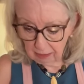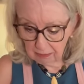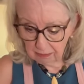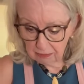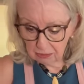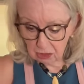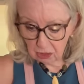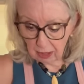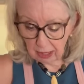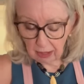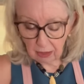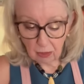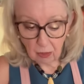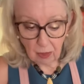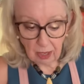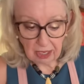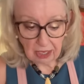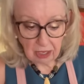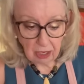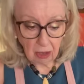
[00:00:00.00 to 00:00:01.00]
So I don't know
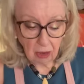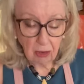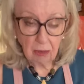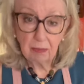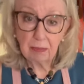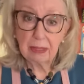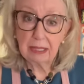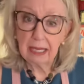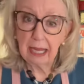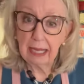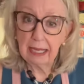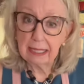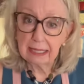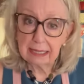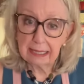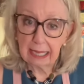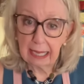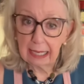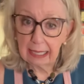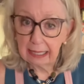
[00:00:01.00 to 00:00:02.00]
why you call it potato
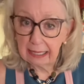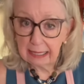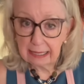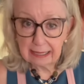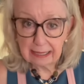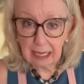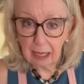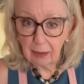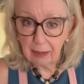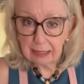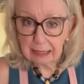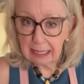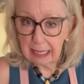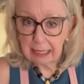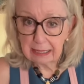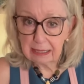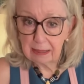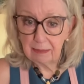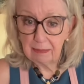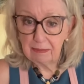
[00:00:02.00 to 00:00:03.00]
salad. It's always got
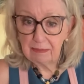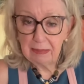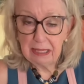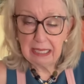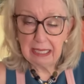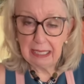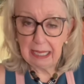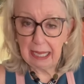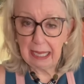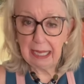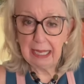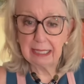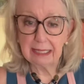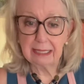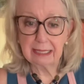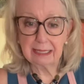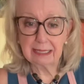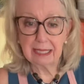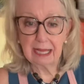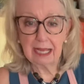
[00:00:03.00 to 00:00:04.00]
so many eggs
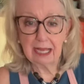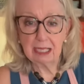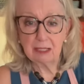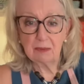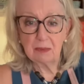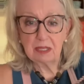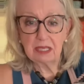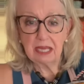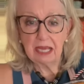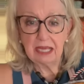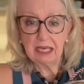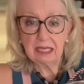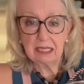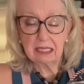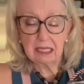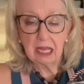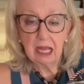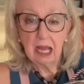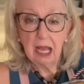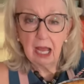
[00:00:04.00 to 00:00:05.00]
as it has potatoes.
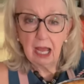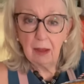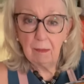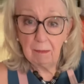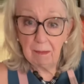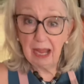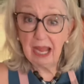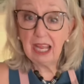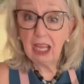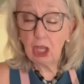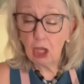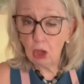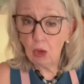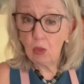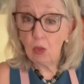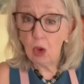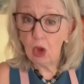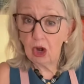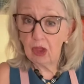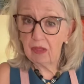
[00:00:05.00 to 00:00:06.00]
Make you
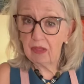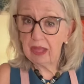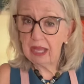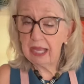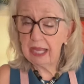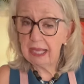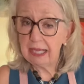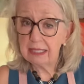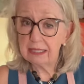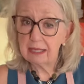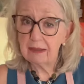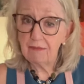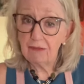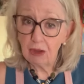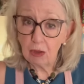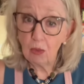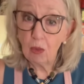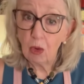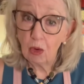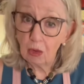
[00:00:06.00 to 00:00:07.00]
one of these if
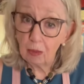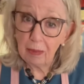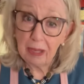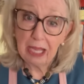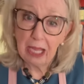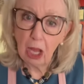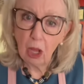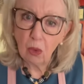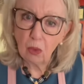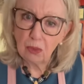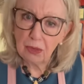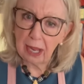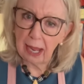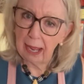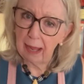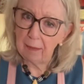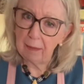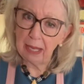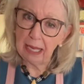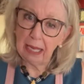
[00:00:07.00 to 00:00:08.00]
you want to be
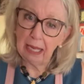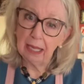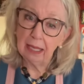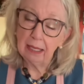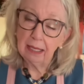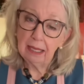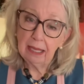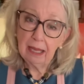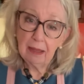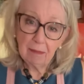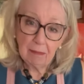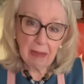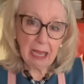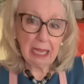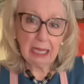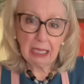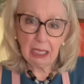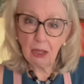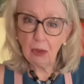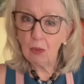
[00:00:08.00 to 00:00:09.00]
old-timey.
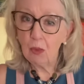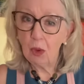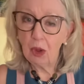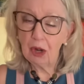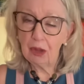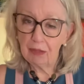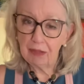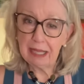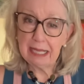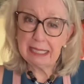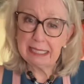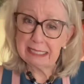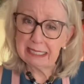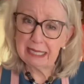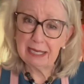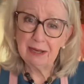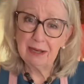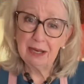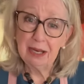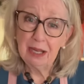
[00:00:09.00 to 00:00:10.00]
Make you one of these
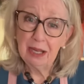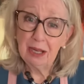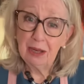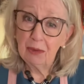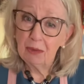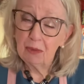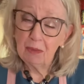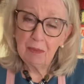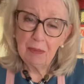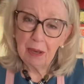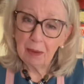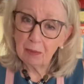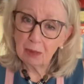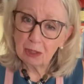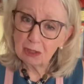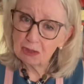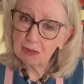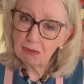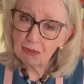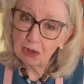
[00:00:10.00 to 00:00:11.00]
in
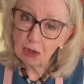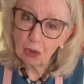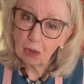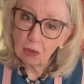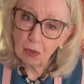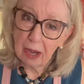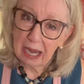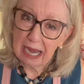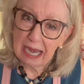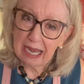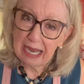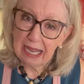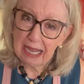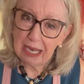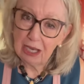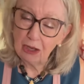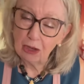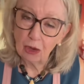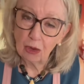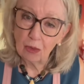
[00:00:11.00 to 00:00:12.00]
remembrance of your granny
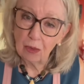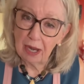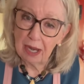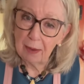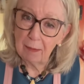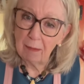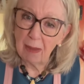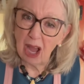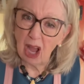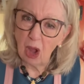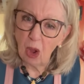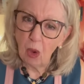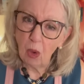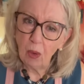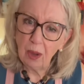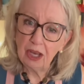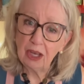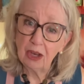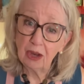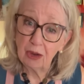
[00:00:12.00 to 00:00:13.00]
and your grandma
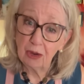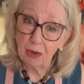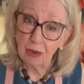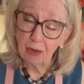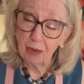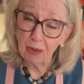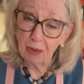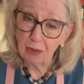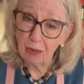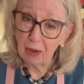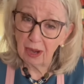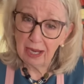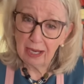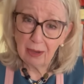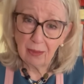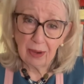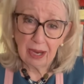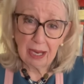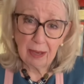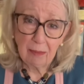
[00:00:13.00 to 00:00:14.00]
and your
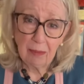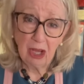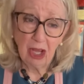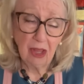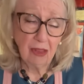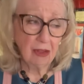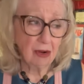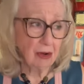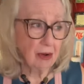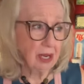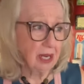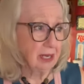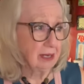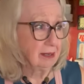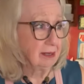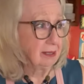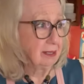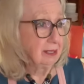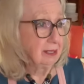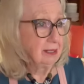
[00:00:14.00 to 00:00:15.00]
great-grandmother and
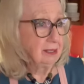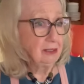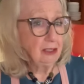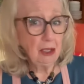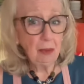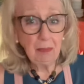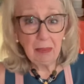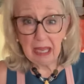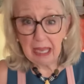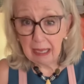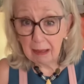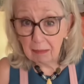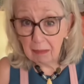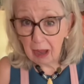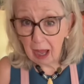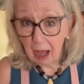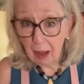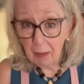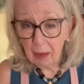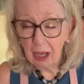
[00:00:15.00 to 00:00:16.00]
your big
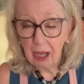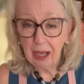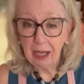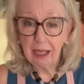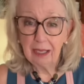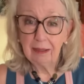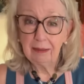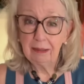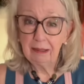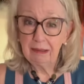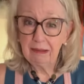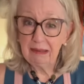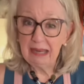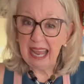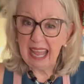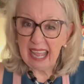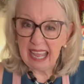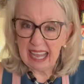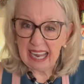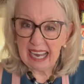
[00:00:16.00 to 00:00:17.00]
mama and
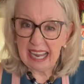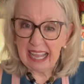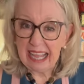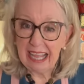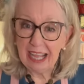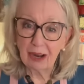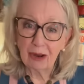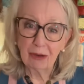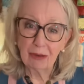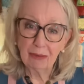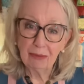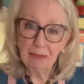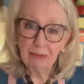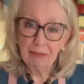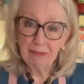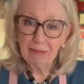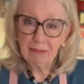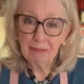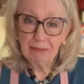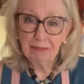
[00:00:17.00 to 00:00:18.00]
nanny or
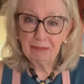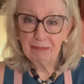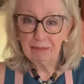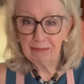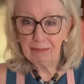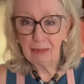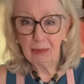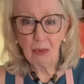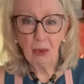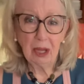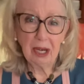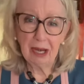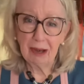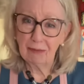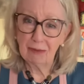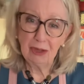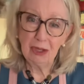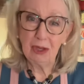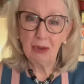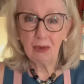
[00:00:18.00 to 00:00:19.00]
whatever
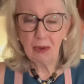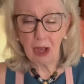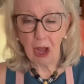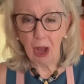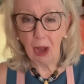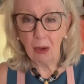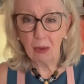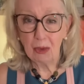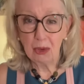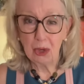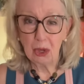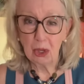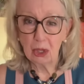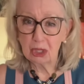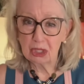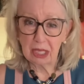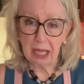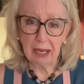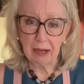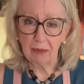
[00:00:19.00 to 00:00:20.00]
you call yours.
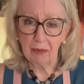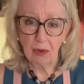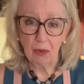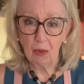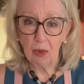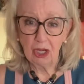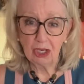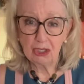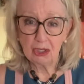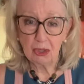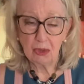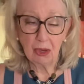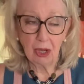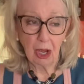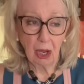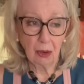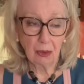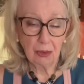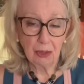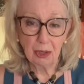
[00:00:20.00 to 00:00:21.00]
I don't know what you
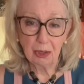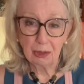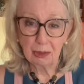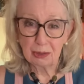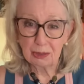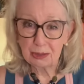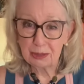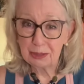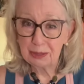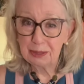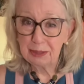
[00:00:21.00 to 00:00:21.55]
call yours.